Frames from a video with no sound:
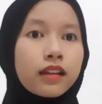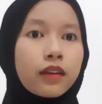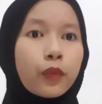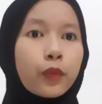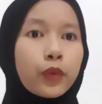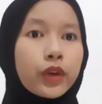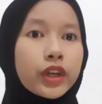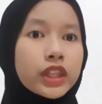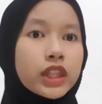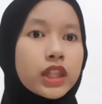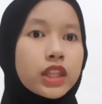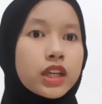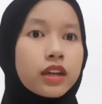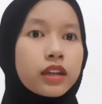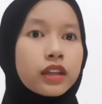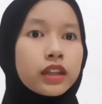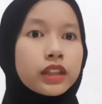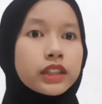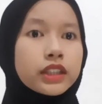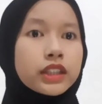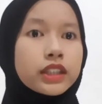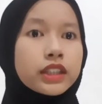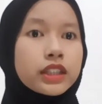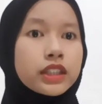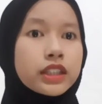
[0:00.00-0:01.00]
with
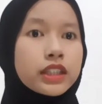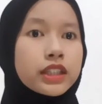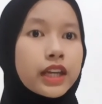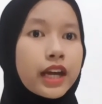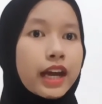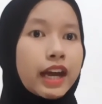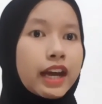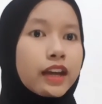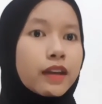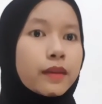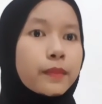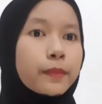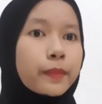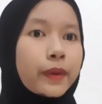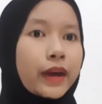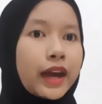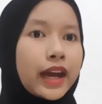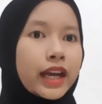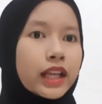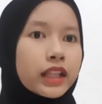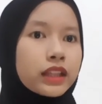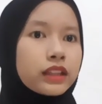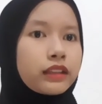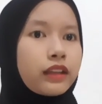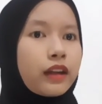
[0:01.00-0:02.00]
the dye
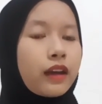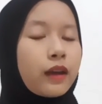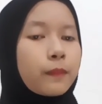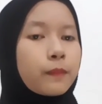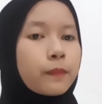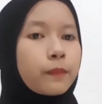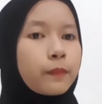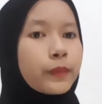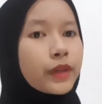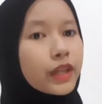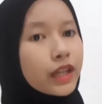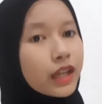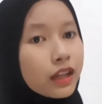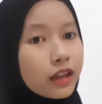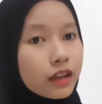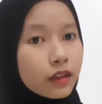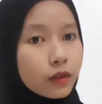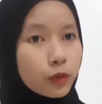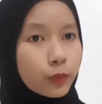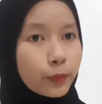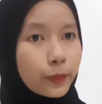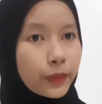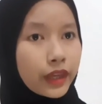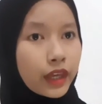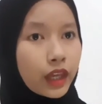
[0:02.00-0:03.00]
bile named
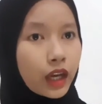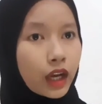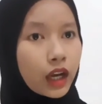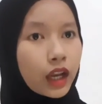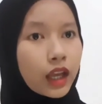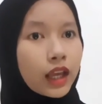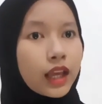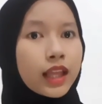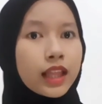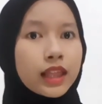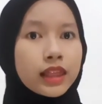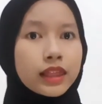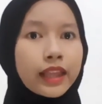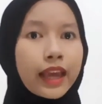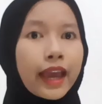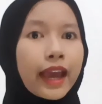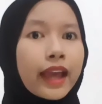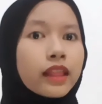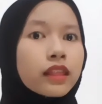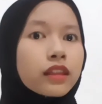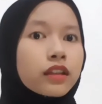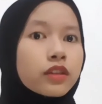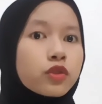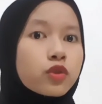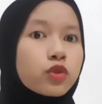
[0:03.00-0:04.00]
bilirubin.
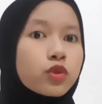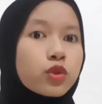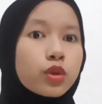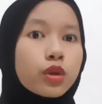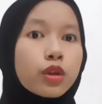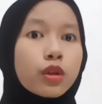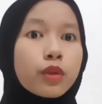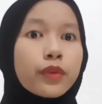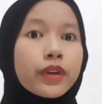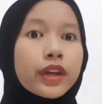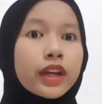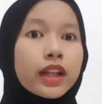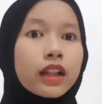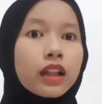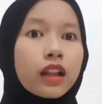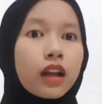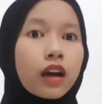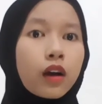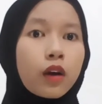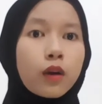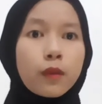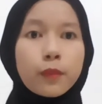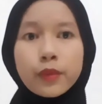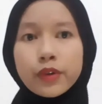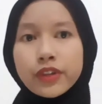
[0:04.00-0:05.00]
Then the stool will
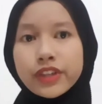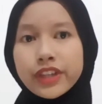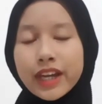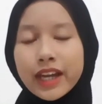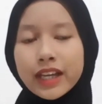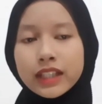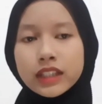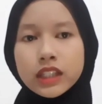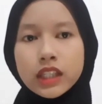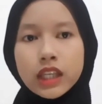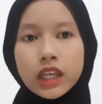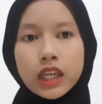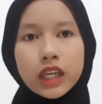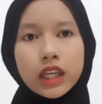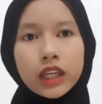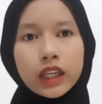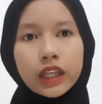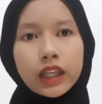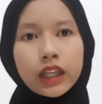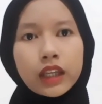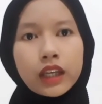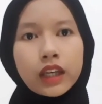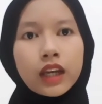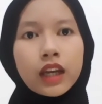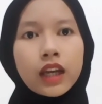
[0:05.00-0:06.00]
accommodate
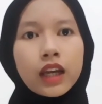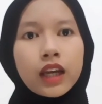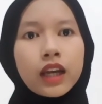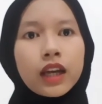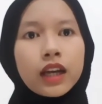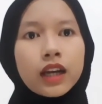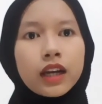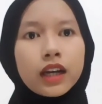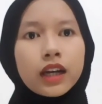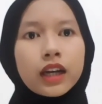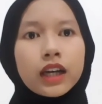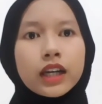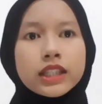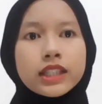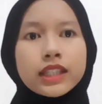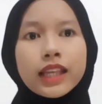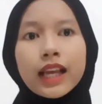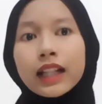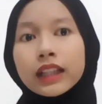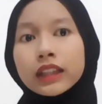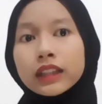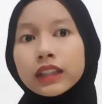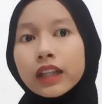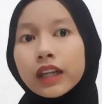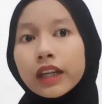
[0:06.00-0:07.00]
in a
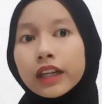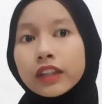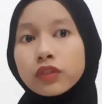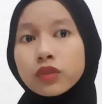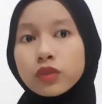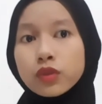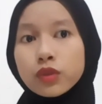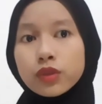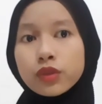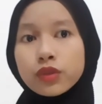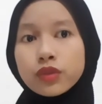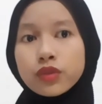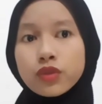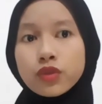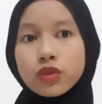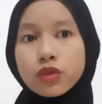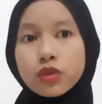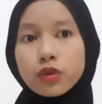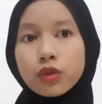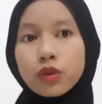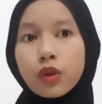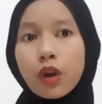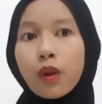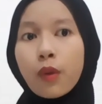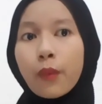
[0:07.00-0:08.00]
cell-return
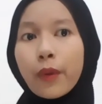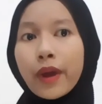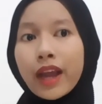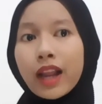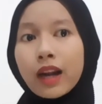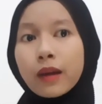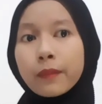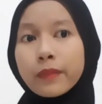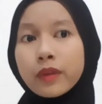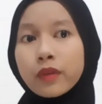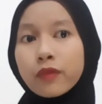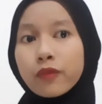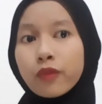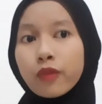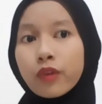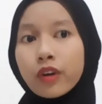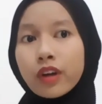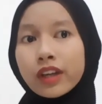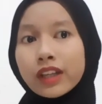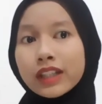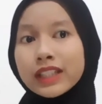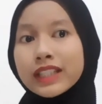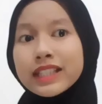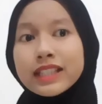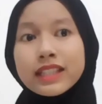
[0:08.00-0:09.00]
stool well
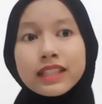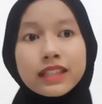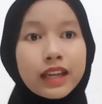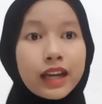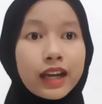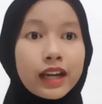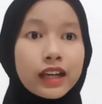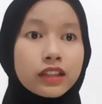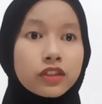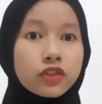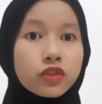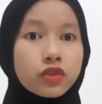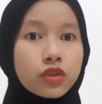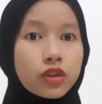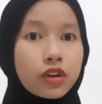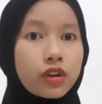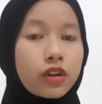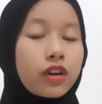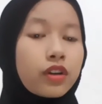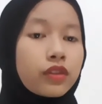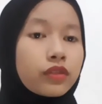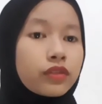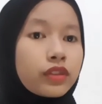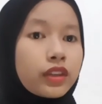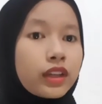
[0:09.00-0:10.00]
before discharge
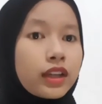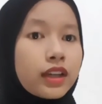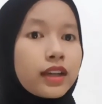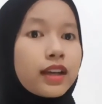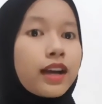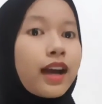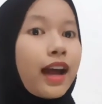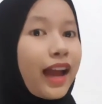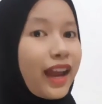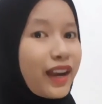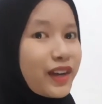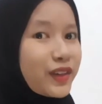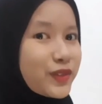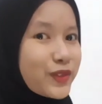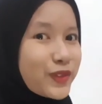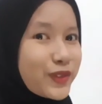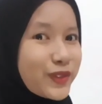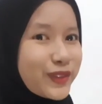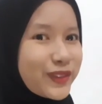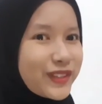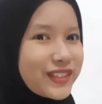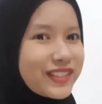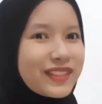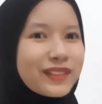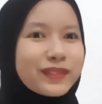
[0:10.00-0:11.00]
through the
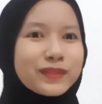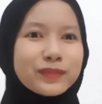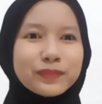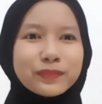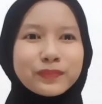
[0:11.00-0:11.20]
anus.